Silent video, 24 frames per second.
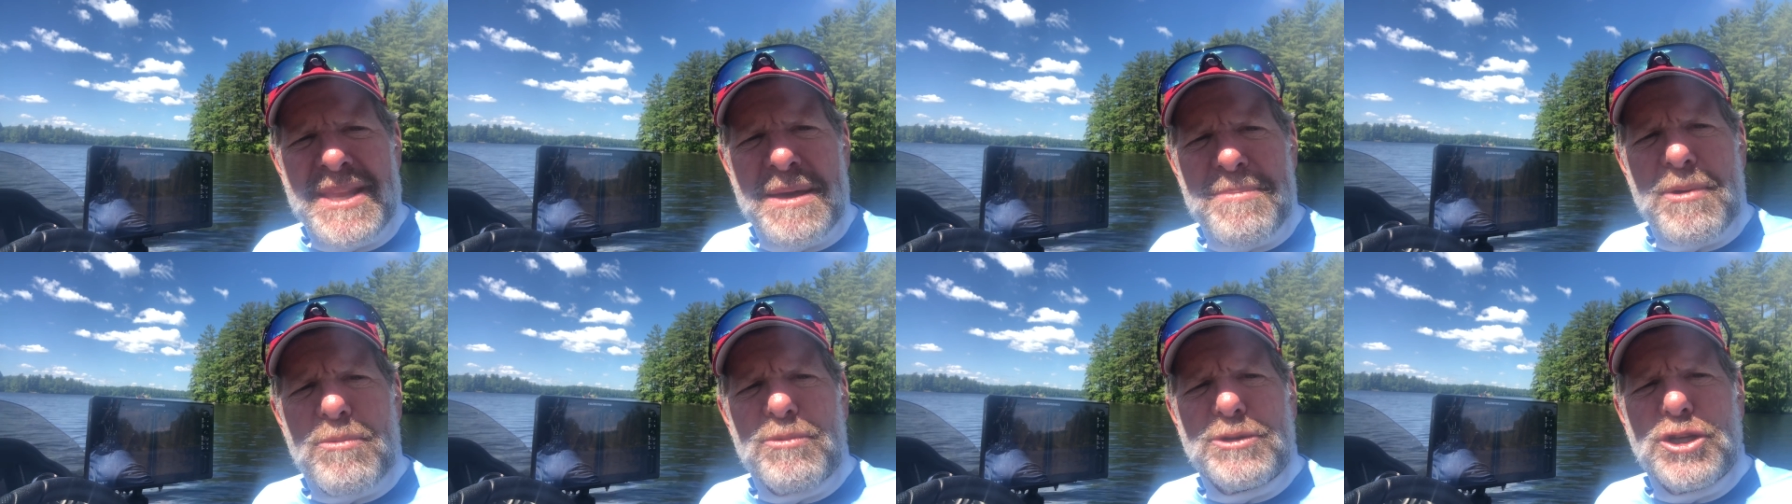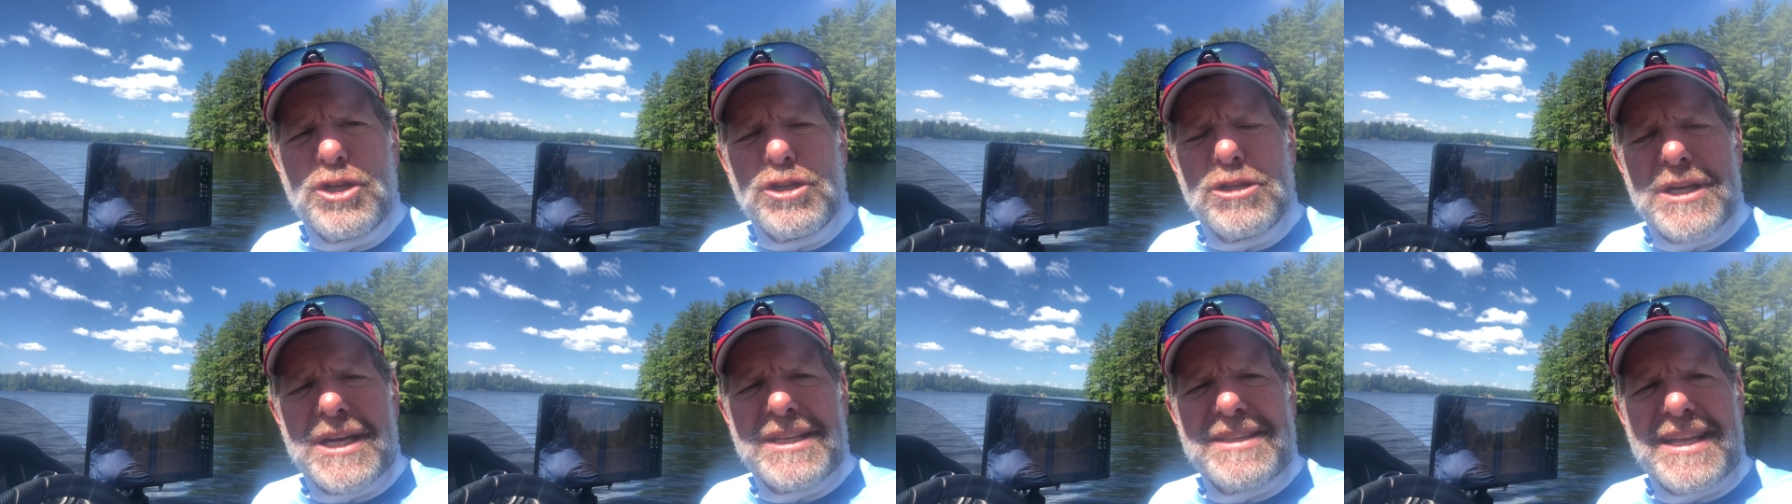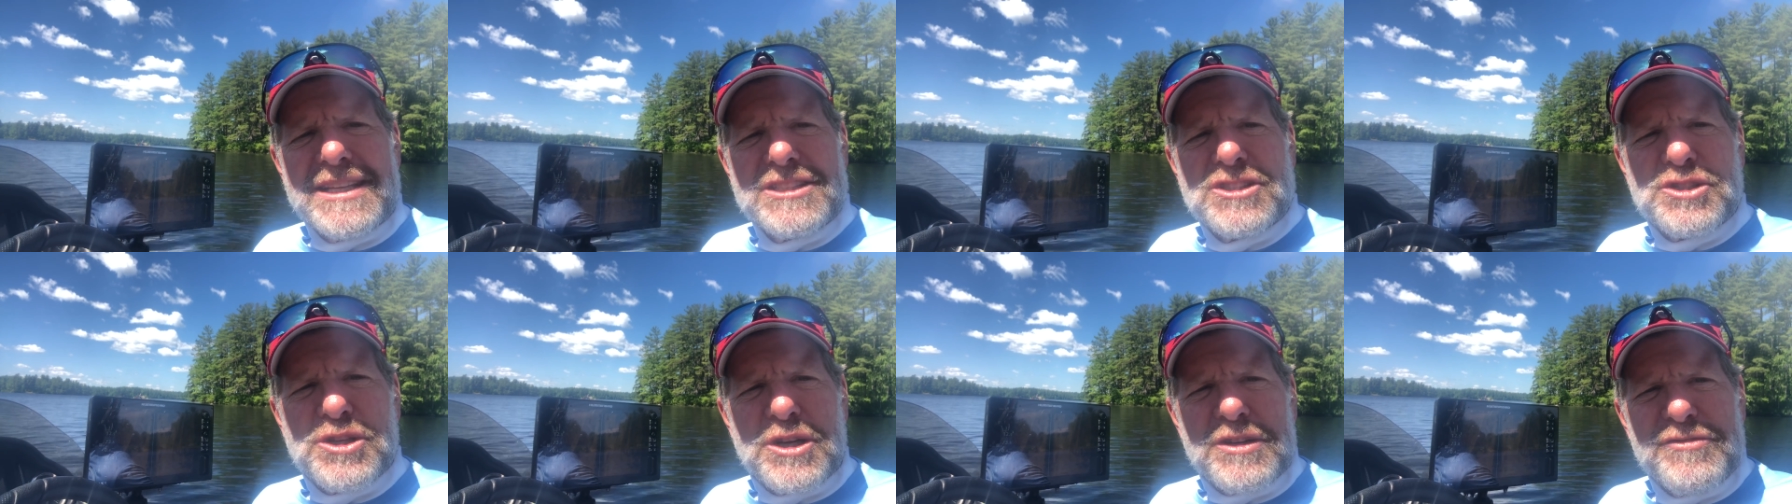But when you look at
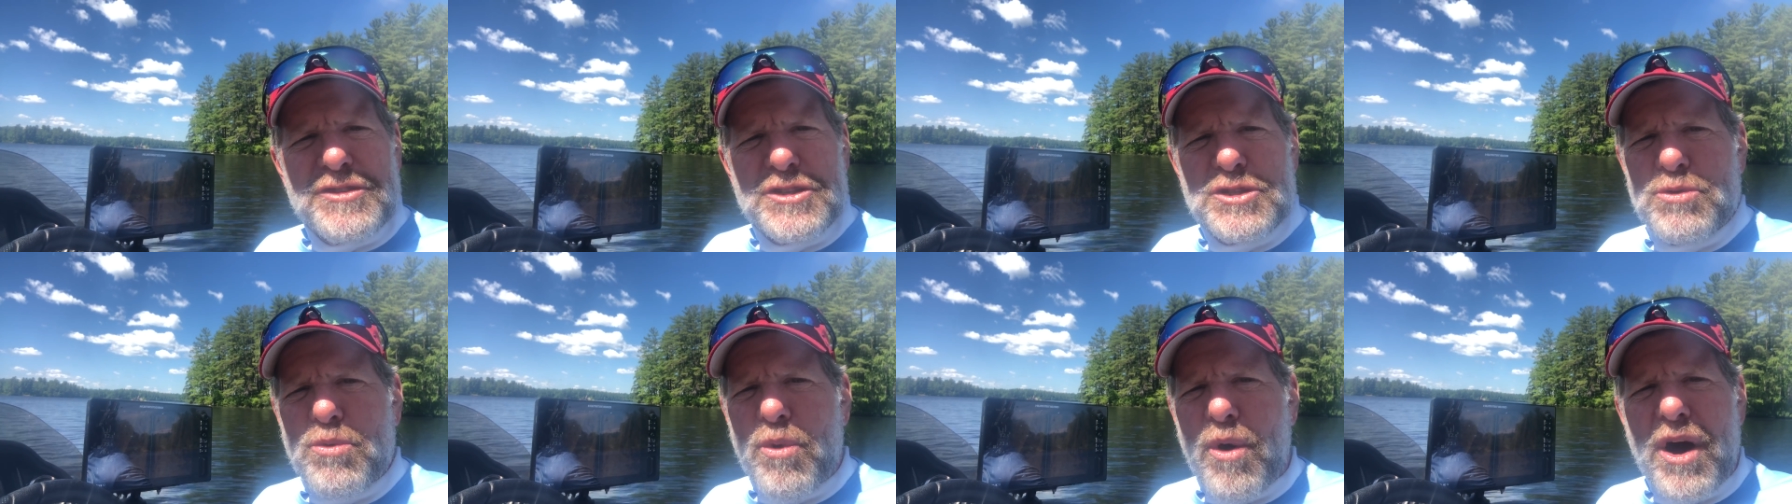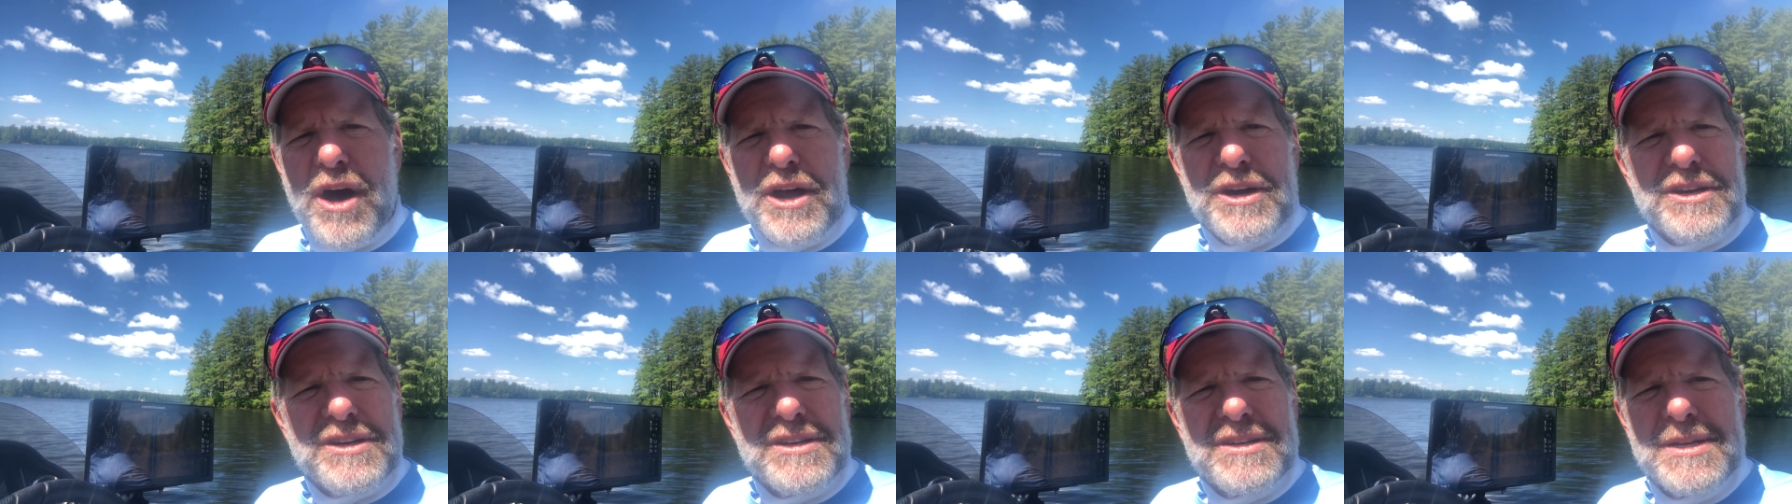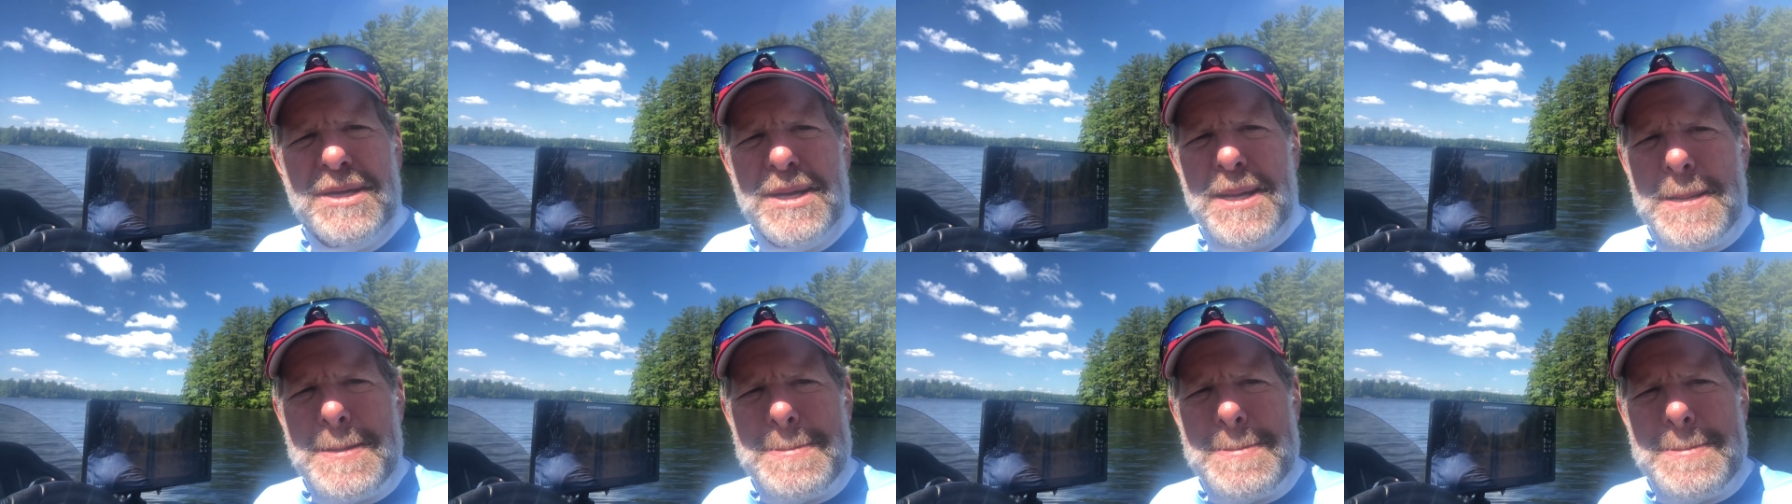that surface water,